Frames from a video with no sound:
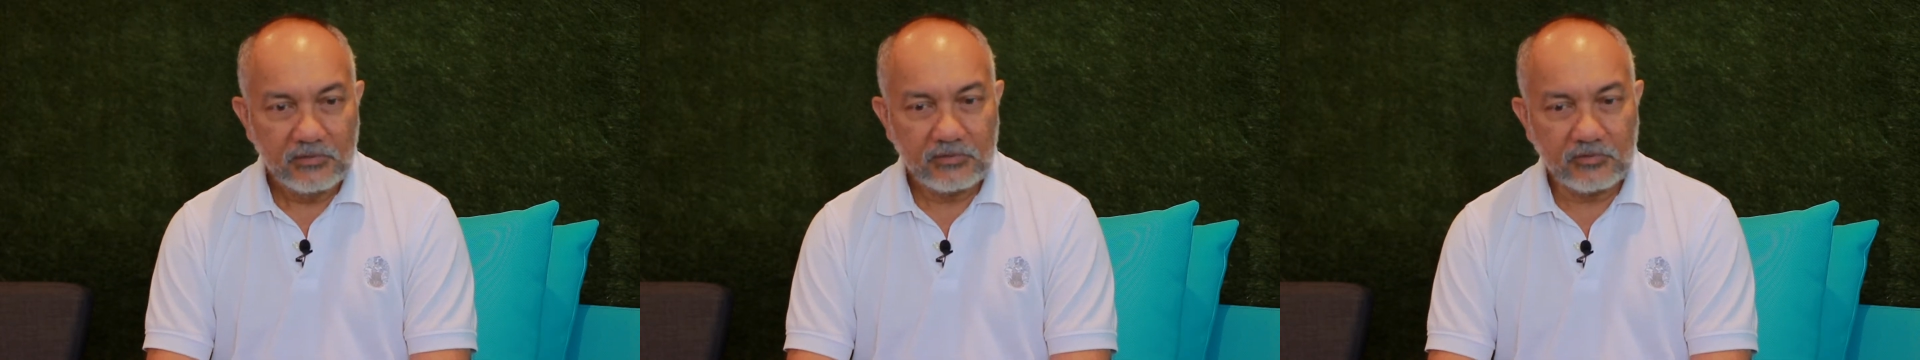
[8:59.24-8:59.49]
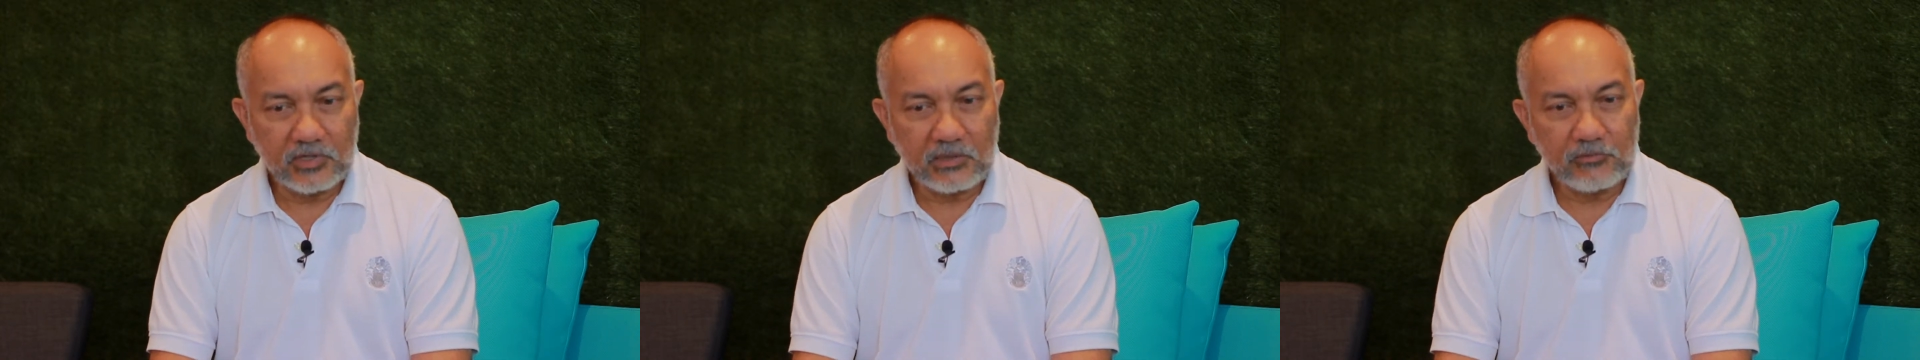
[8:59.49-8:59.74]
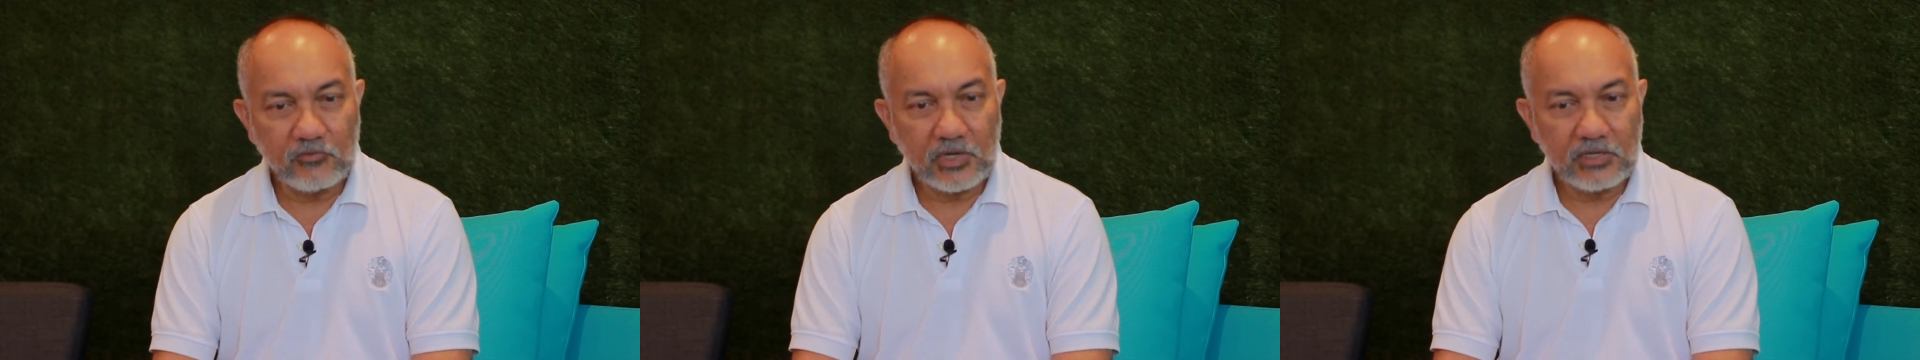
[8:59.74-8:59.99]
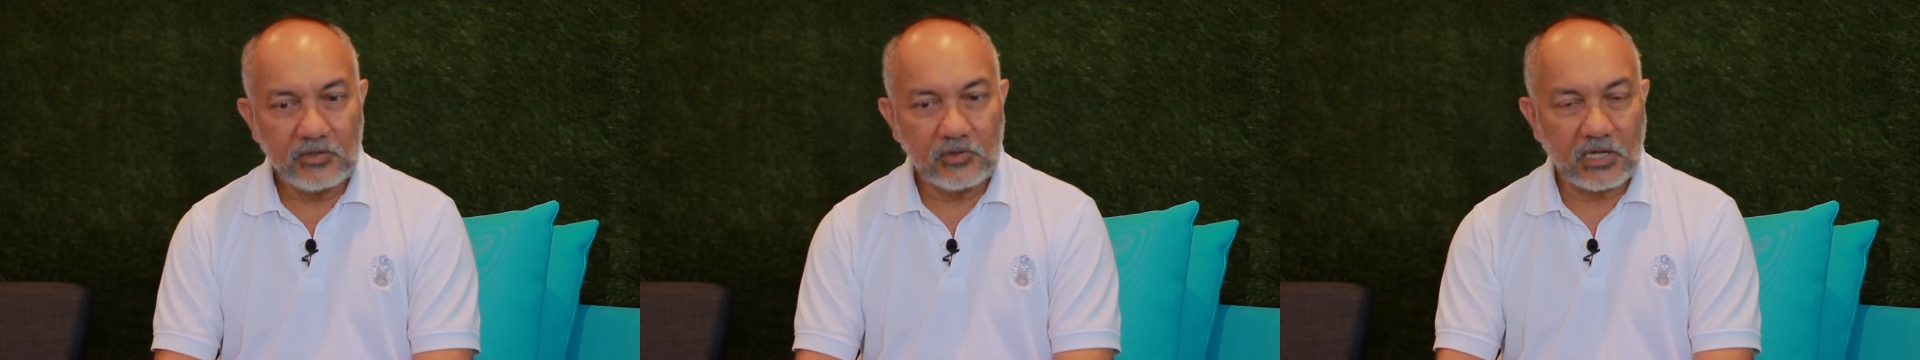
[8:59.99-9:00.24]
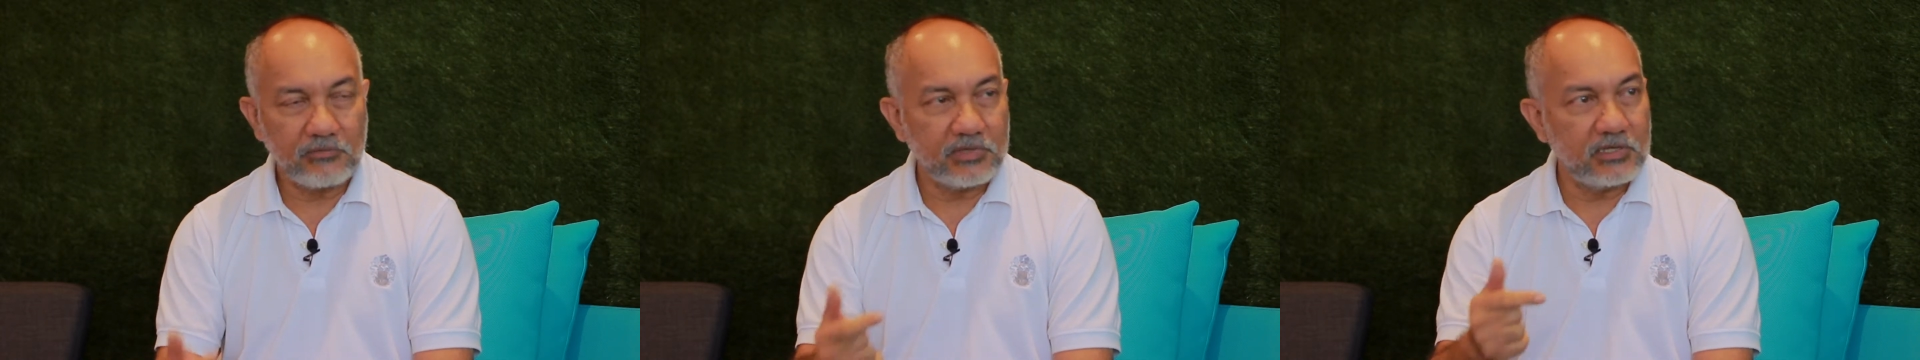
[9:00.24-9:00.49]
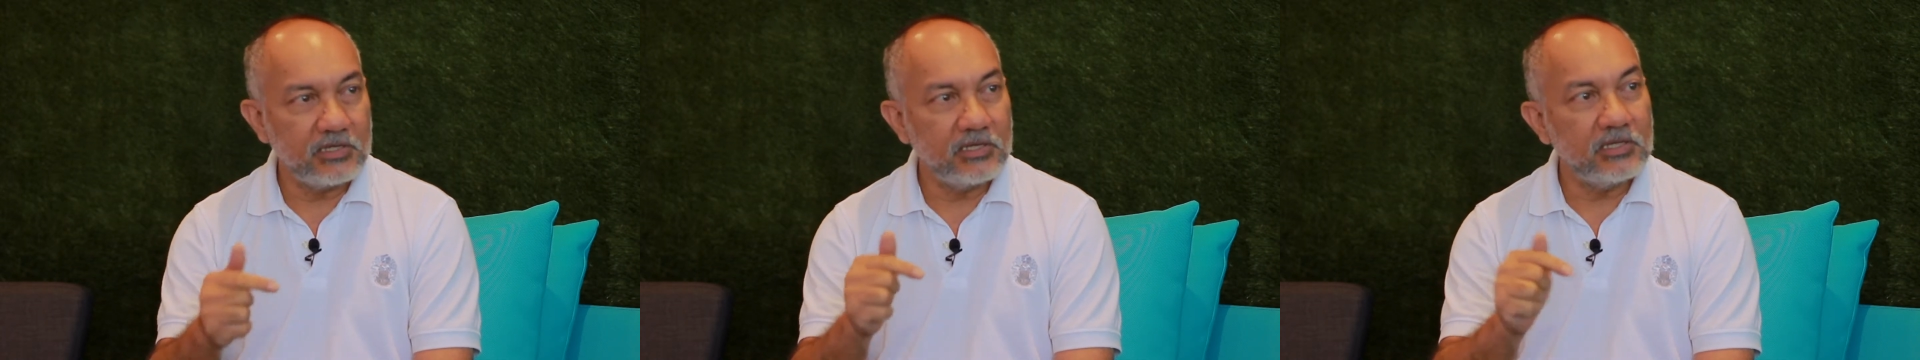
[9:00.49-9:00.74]
So number one, you
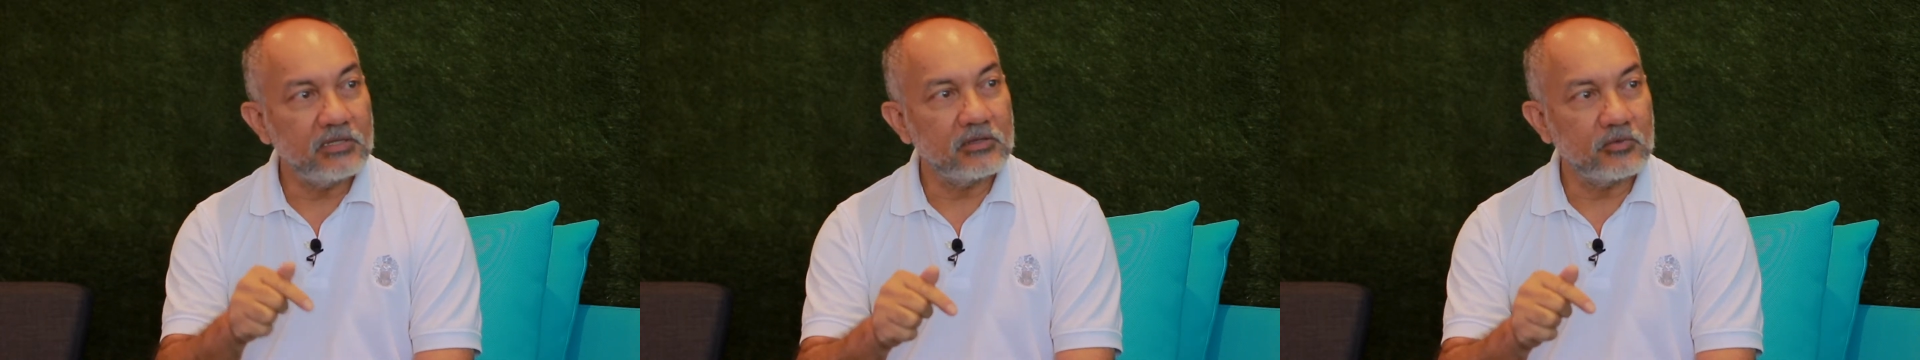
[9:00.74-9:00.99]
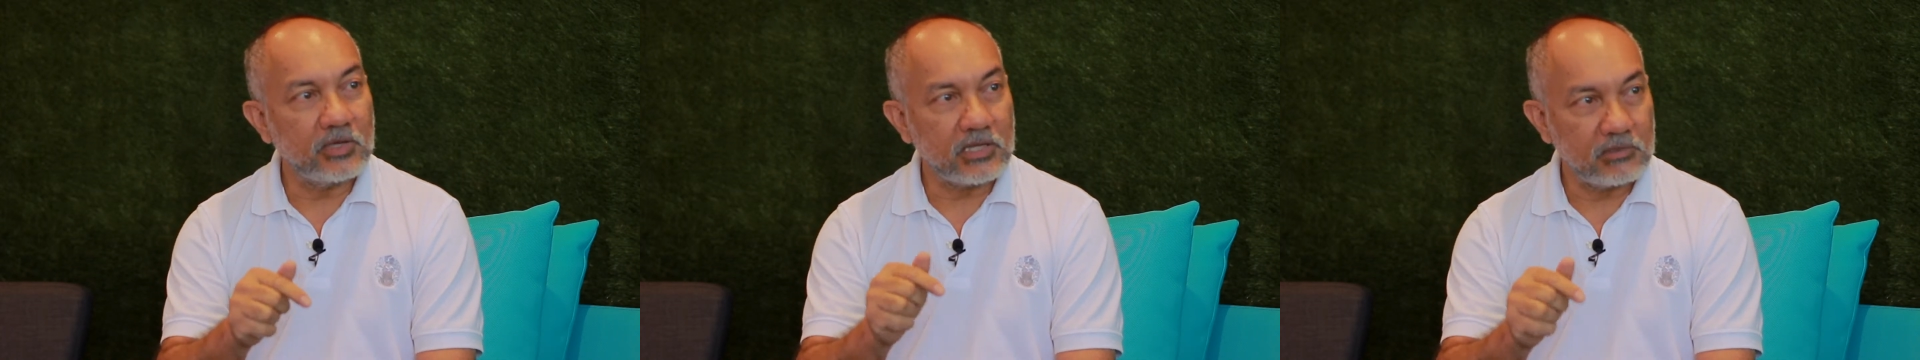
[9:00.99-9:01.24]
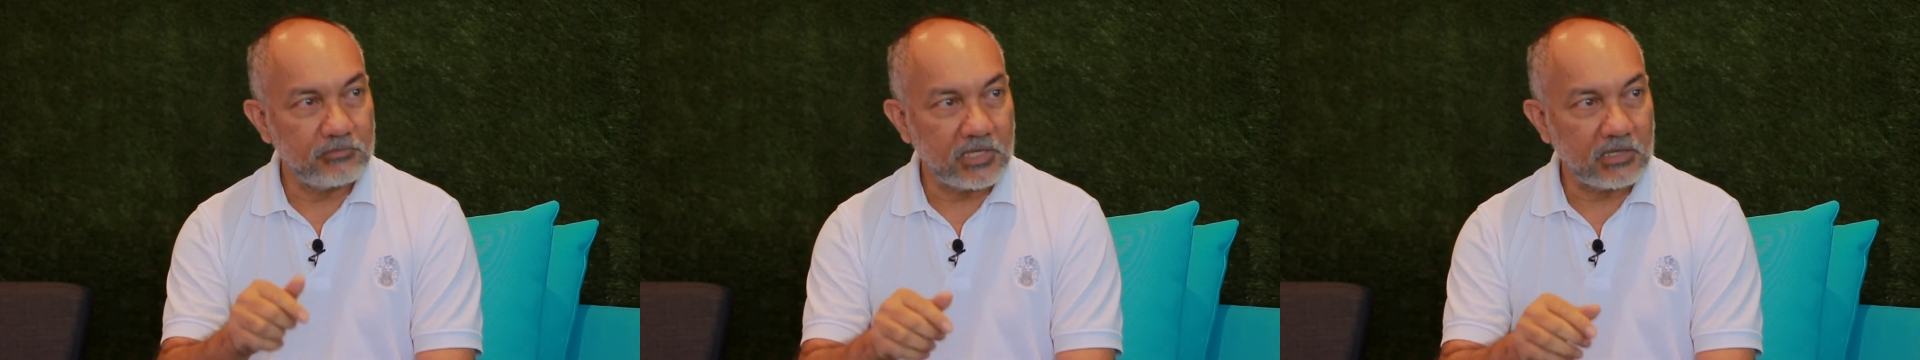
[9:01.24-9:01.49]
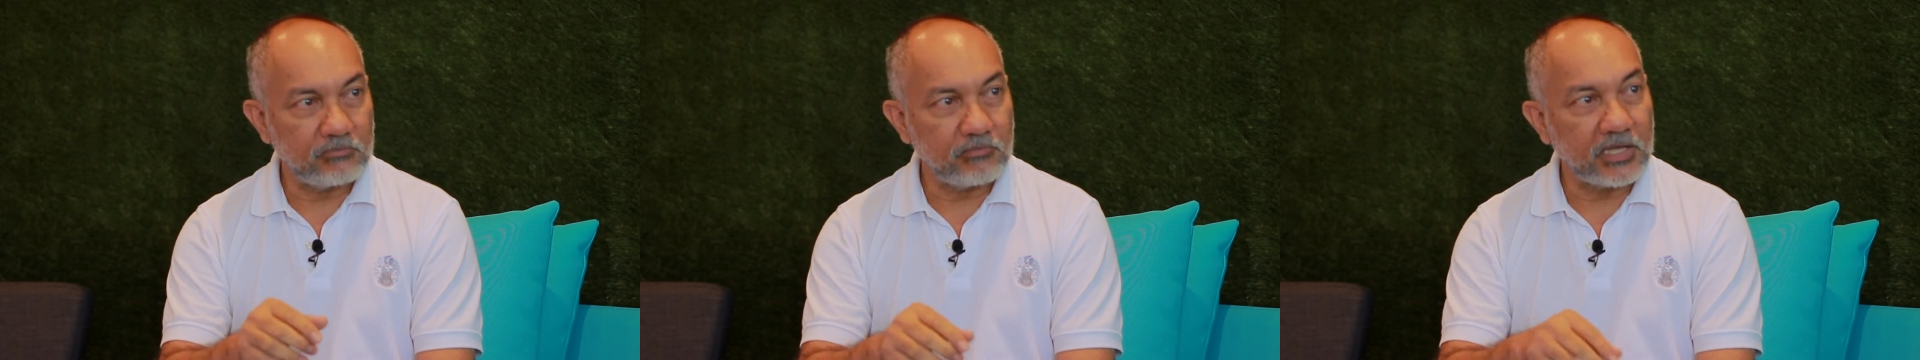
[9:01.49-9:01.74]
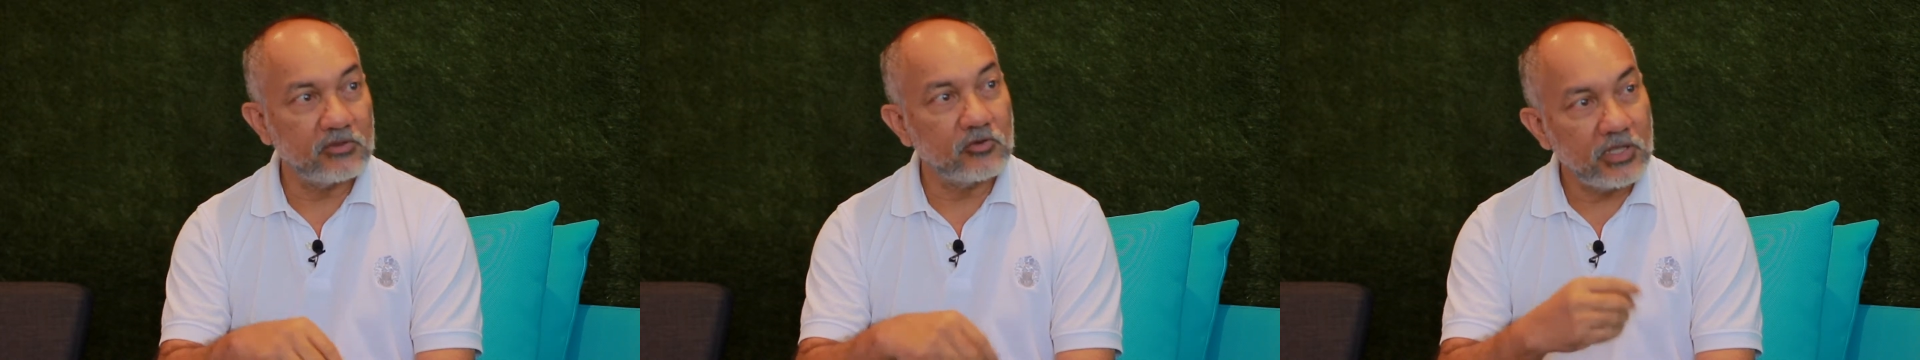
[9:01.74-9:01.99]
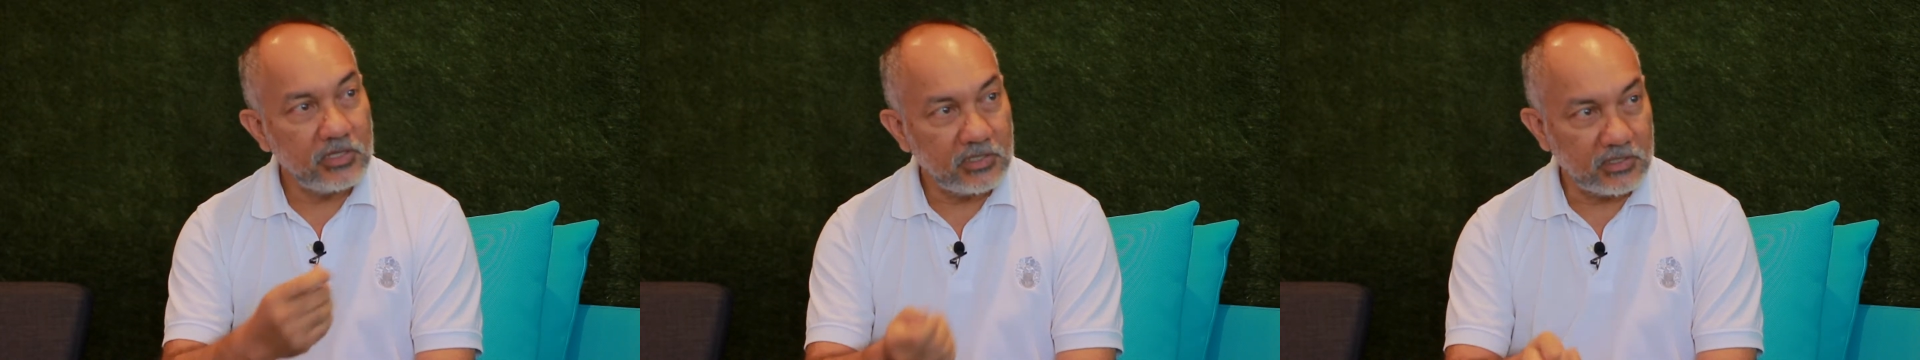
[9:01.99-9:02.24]
obviously need to help them by
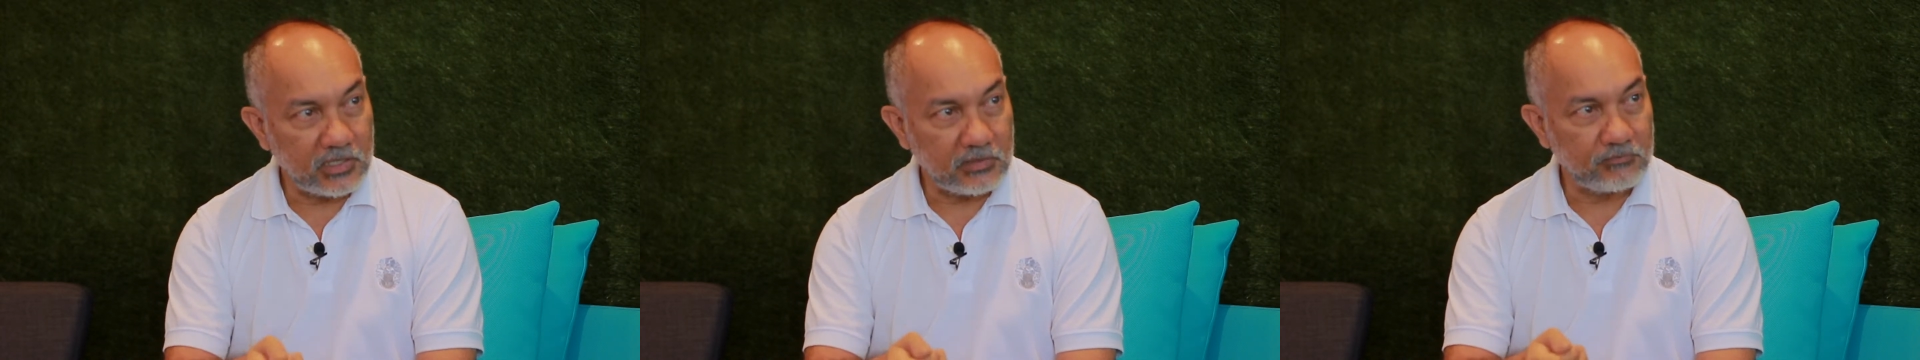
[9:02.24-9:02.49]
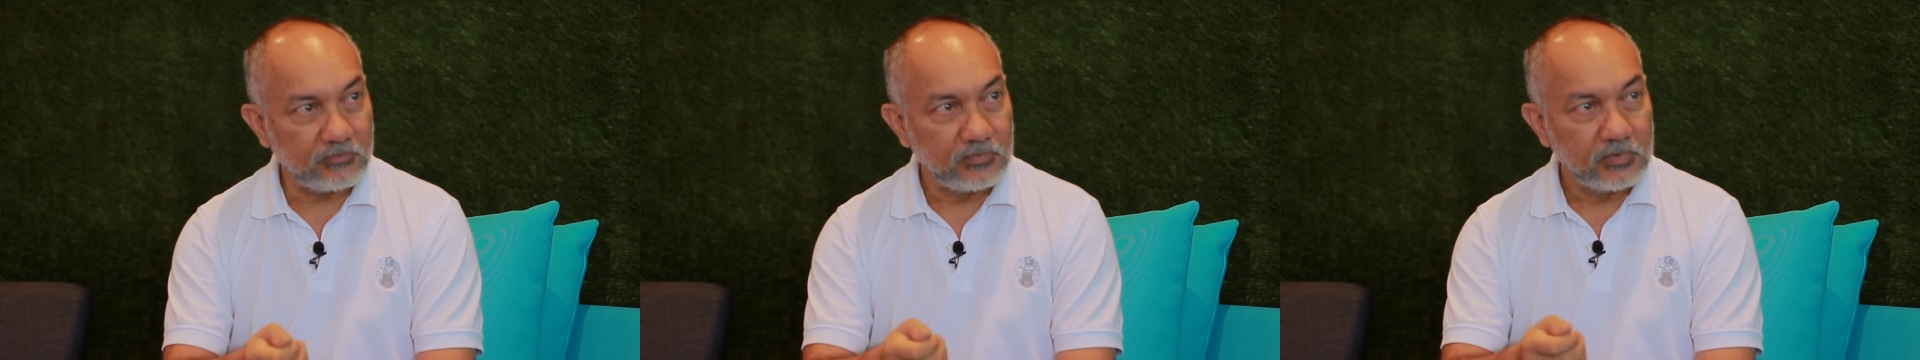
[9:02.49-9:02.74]
training them